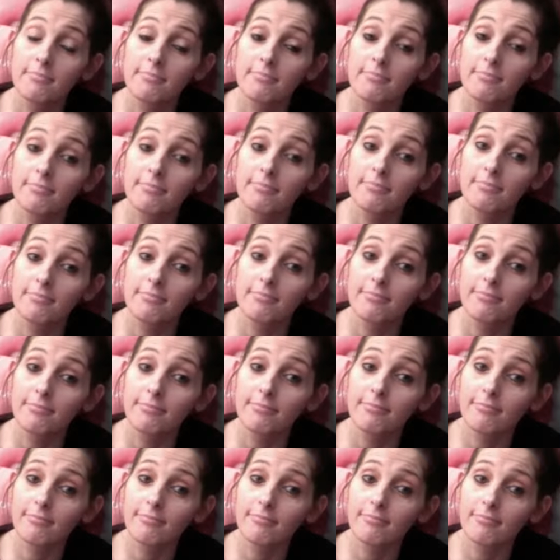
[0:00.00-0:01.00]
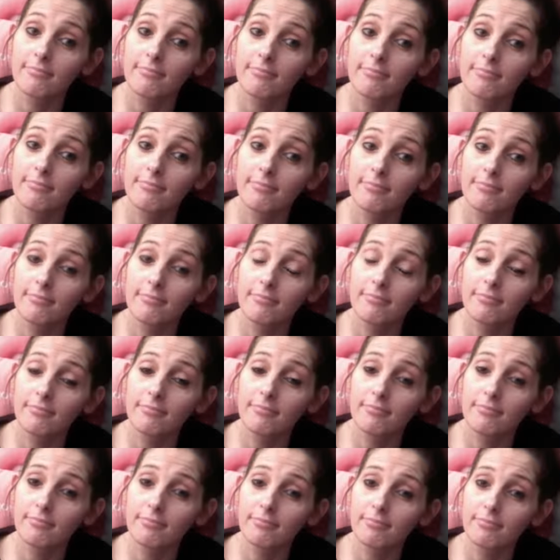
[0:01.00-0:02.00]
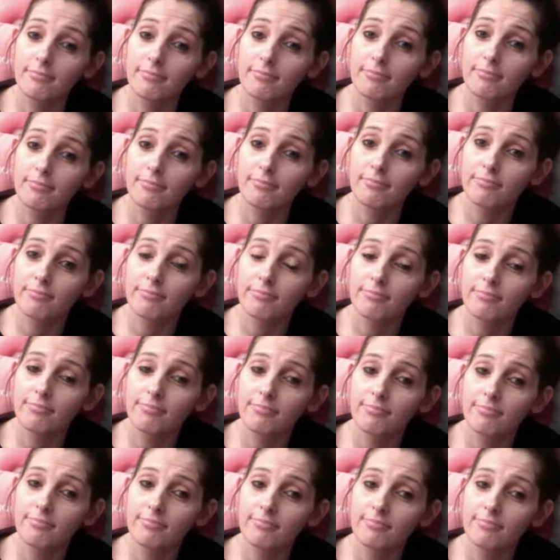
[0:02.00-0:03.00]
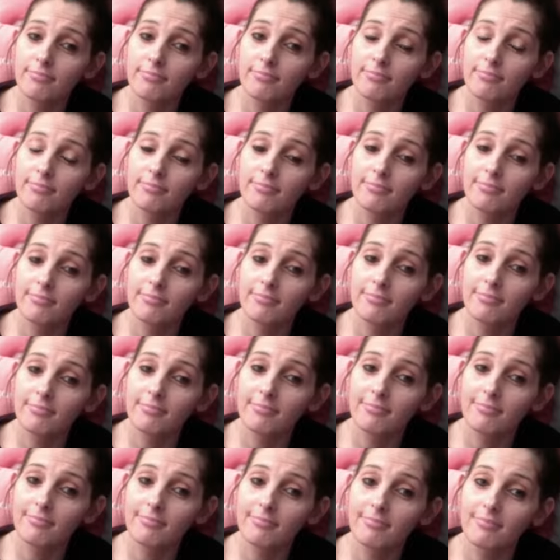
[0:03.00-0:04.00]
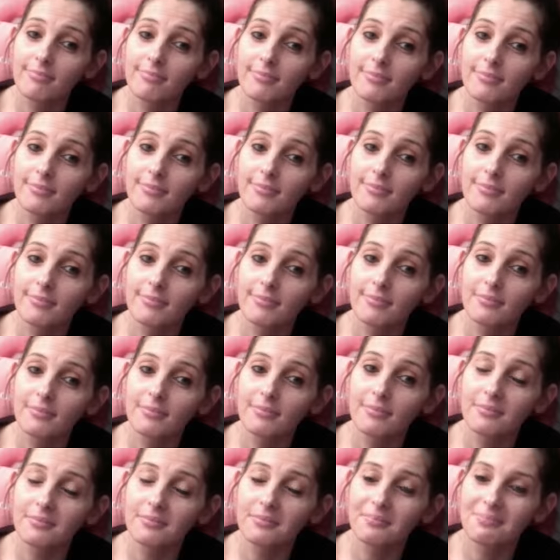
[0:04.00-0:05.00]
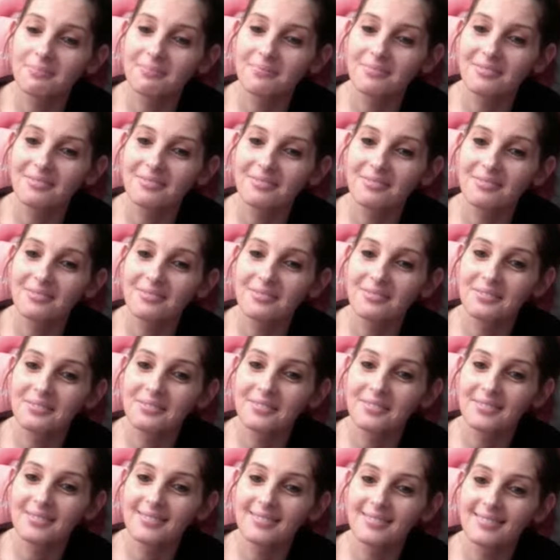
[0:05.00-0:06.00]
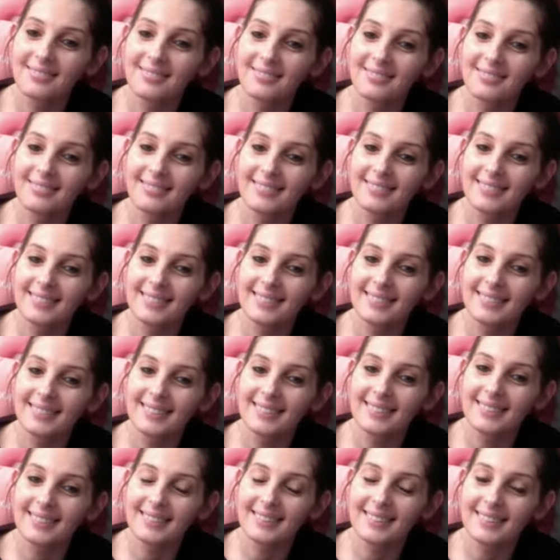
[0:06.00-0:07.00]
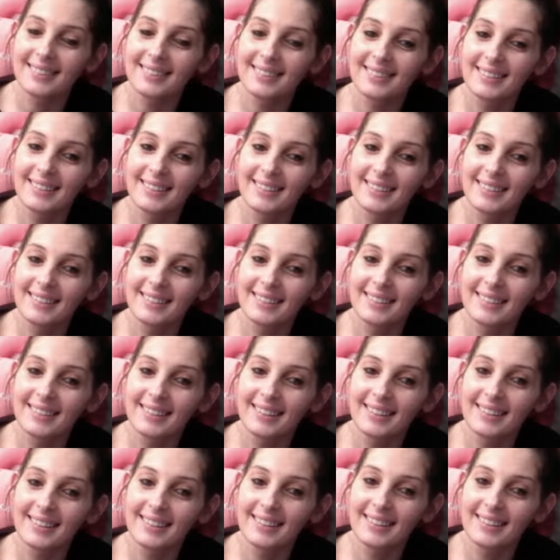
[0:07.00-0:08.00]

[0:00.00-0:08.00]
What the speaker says: [no speech]